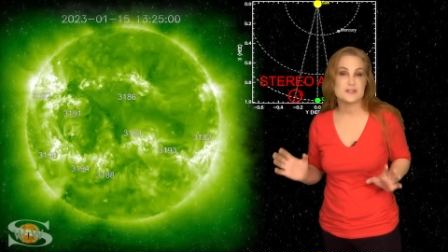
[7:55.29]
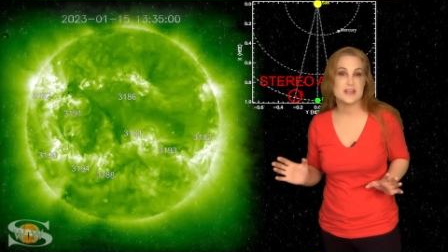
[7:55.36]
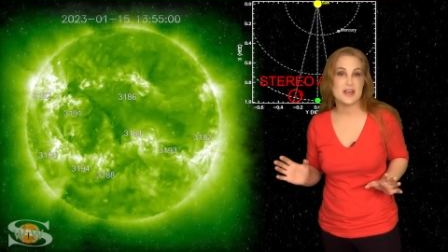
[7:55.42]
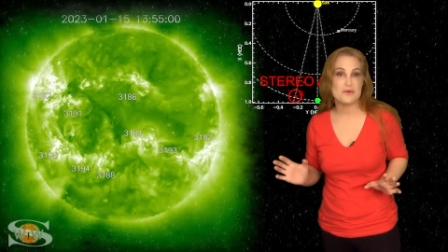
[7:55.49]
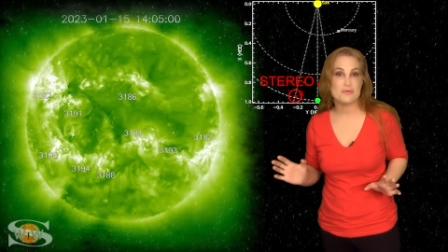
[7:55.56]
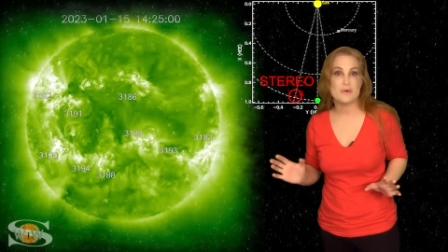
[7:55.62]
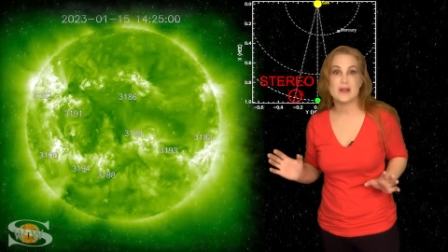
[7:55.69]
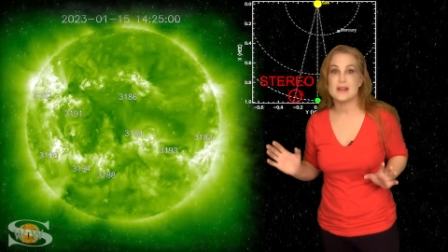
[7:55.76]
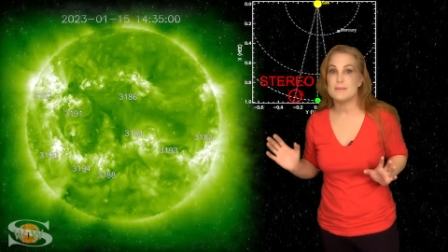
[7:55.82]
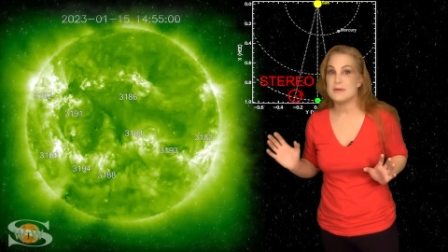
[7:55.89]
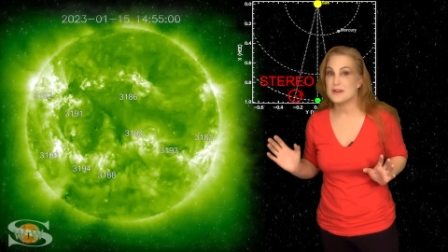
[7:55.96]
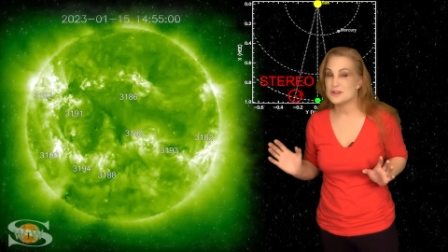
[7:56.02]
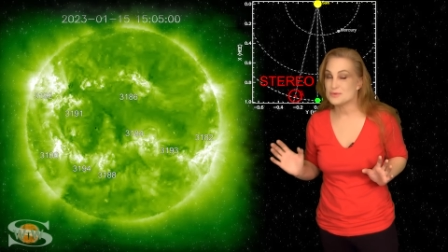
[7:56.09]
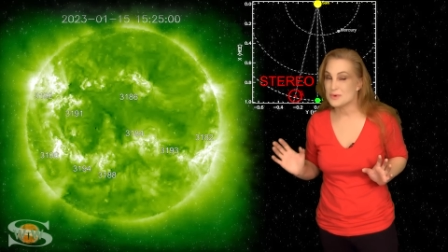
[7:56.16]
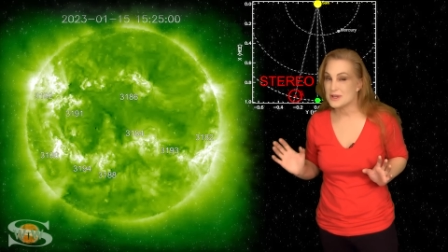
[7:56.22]
get ready
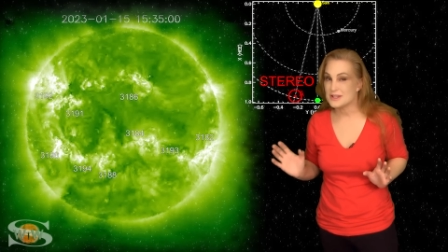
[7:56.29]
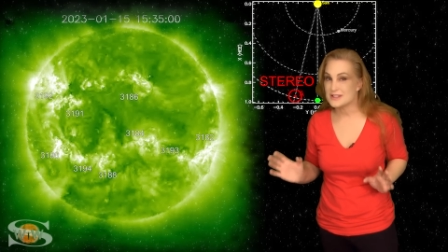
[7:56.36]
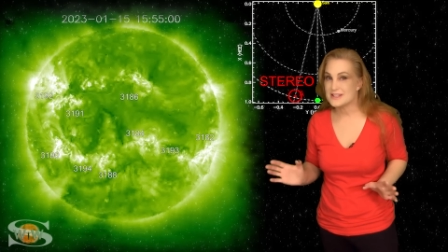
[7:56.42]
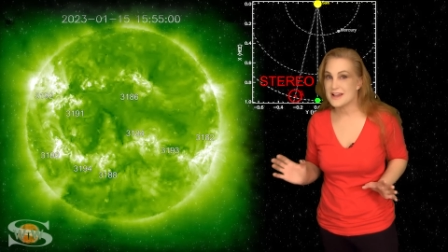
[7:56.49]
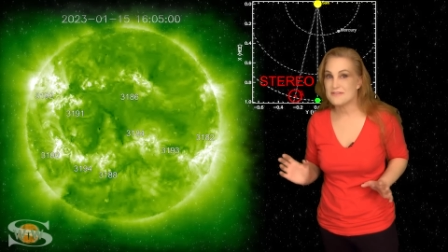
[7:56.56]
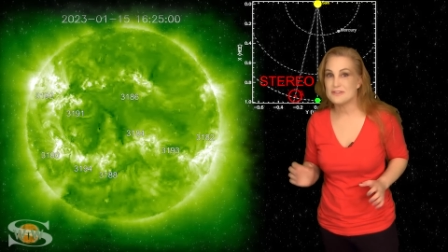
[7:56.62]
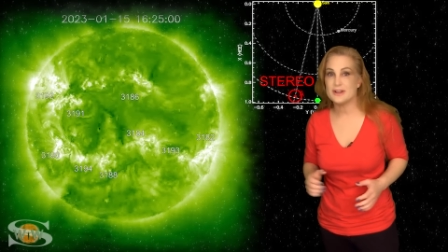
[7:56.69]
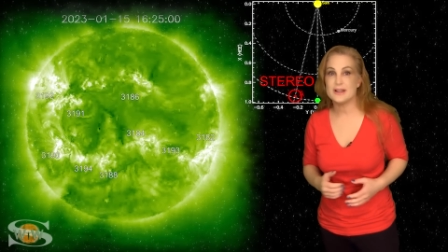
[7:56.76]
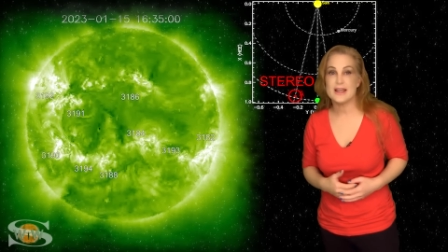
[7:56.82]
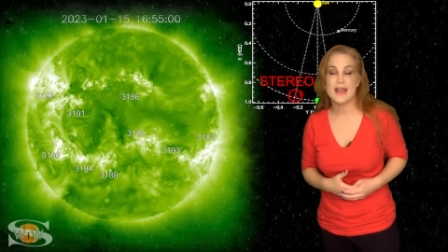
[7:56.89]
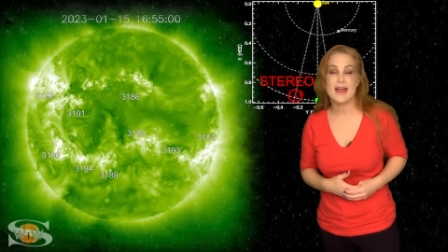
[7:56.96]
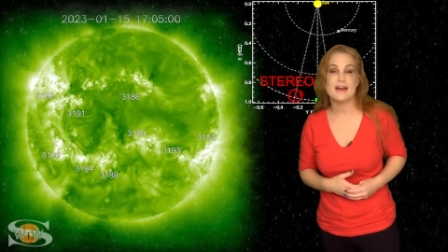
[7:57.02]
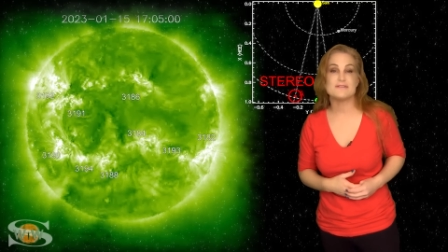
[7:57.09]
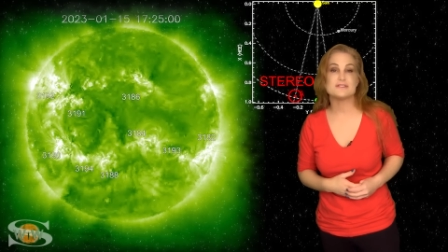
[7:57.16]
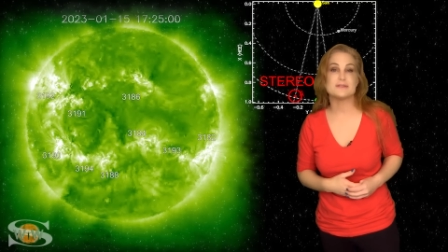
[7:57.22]
because we could definitely
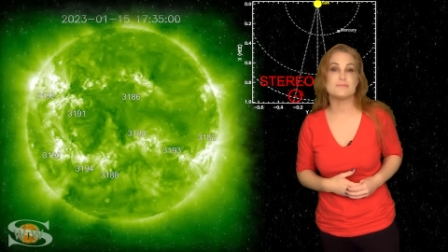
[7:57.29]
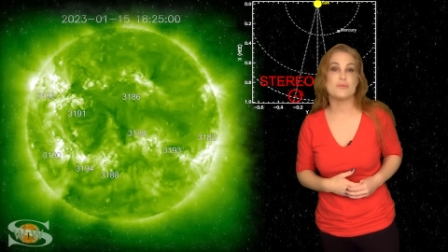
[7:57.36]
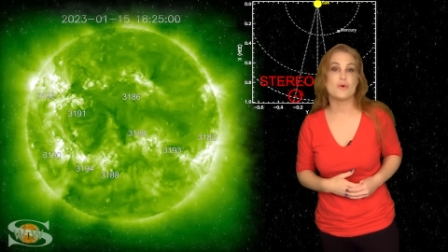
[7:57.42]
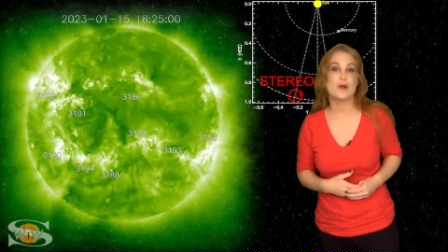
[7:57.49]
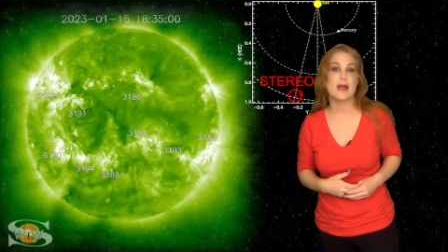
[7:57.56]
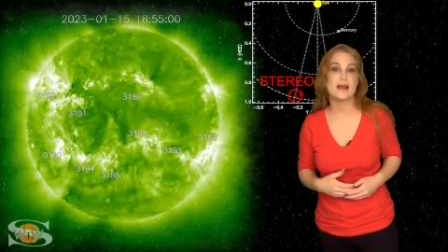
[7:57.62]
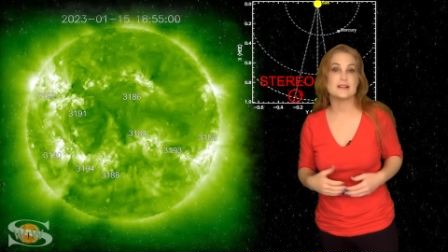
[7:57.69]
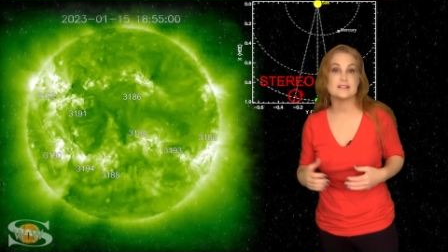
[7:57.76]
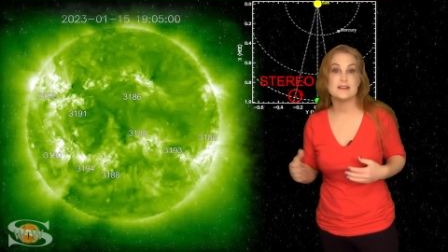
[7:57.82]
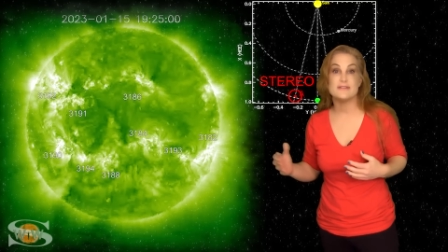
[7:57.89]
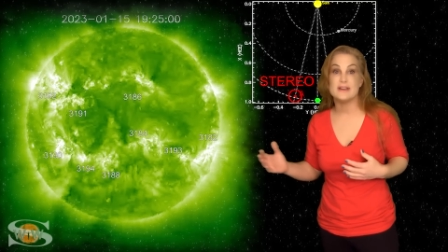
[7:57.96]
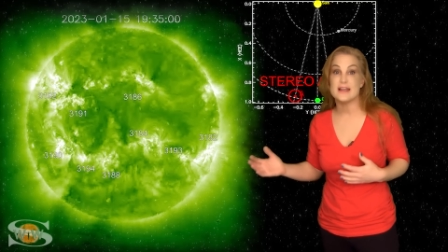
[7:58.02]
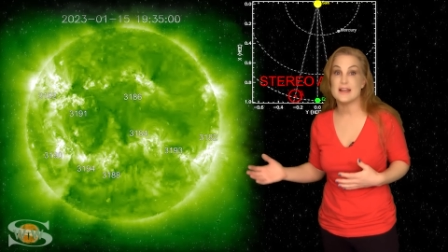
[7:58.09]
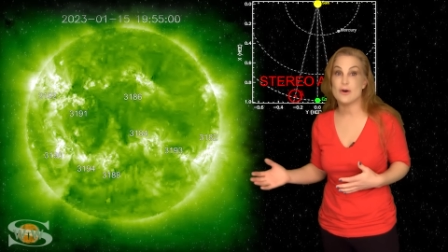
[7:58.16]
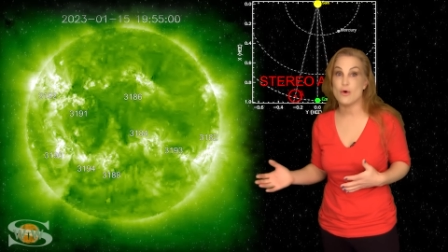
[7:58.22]
have some more
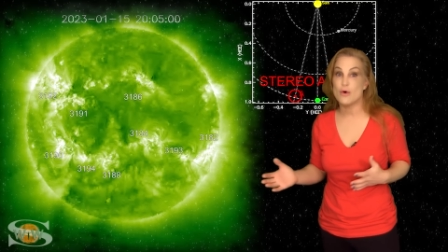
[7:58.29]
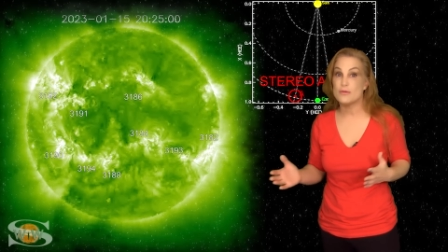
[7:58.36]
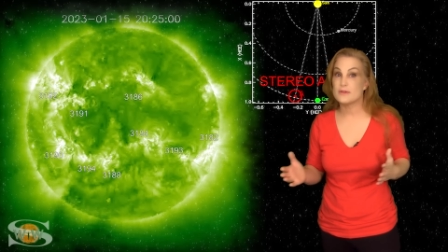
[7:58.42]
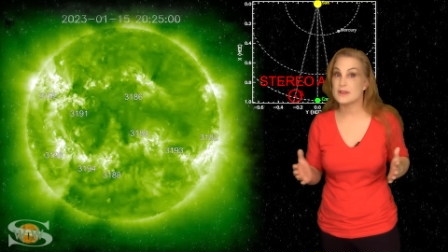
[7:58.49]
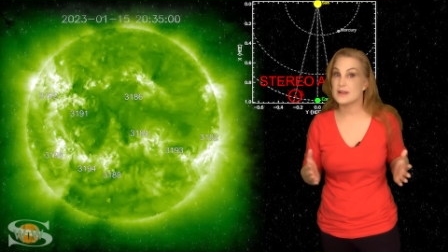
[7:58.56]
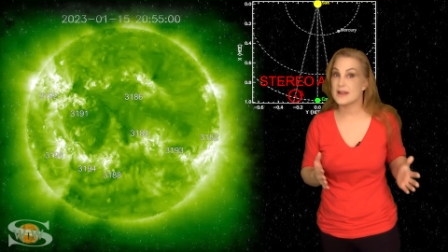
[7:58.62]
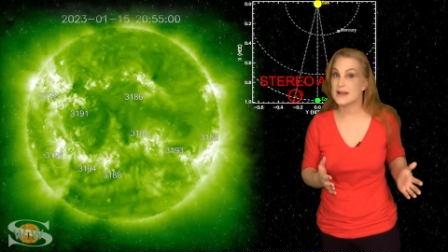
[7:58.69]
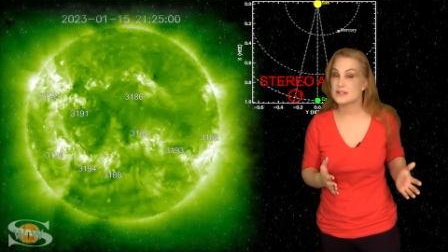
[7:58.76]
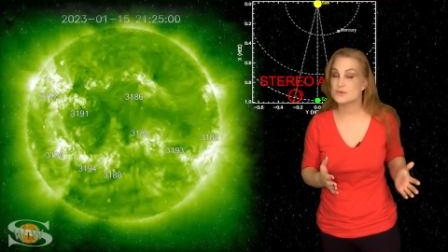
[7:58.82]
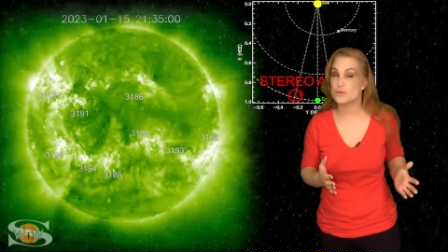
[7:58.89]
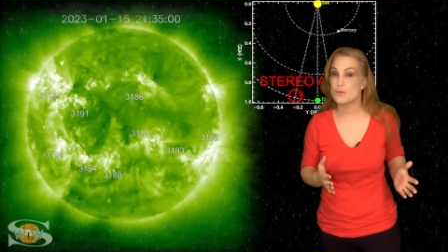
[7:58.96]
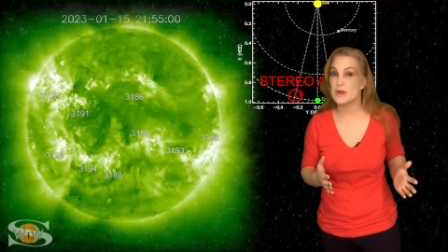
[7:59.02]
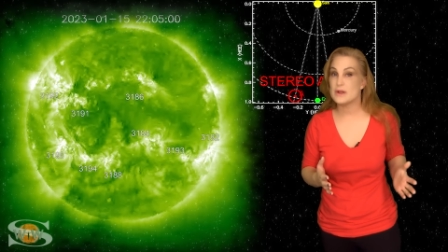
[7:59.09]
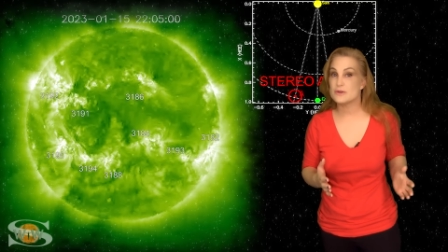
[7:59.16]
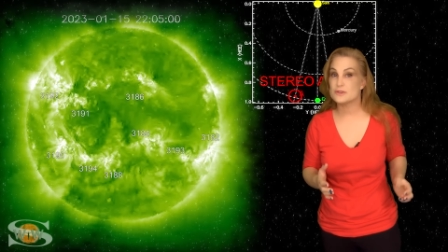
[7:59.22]
activity over the next
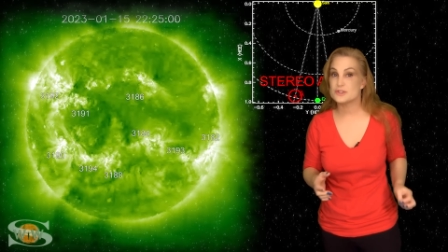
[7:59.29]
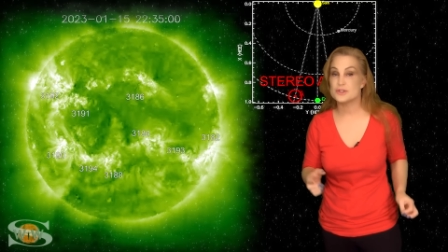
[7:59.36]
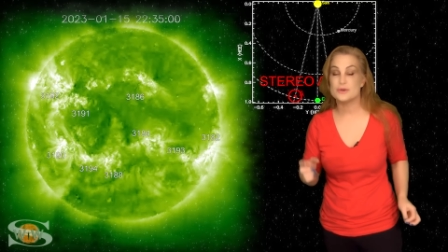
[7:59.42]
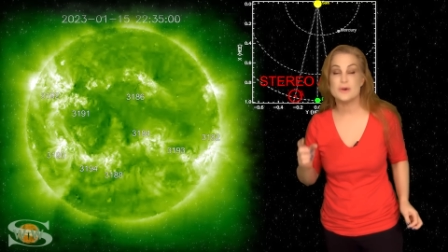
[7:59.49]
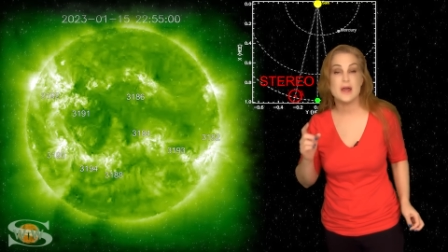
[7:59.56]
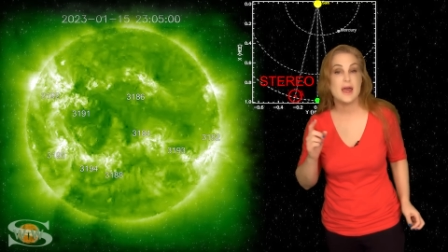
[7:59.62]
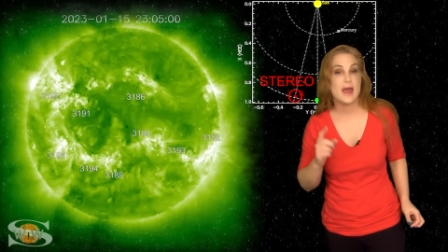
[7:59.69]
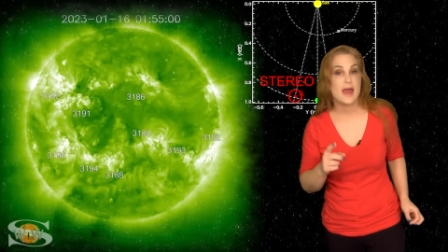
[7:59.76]
week or two,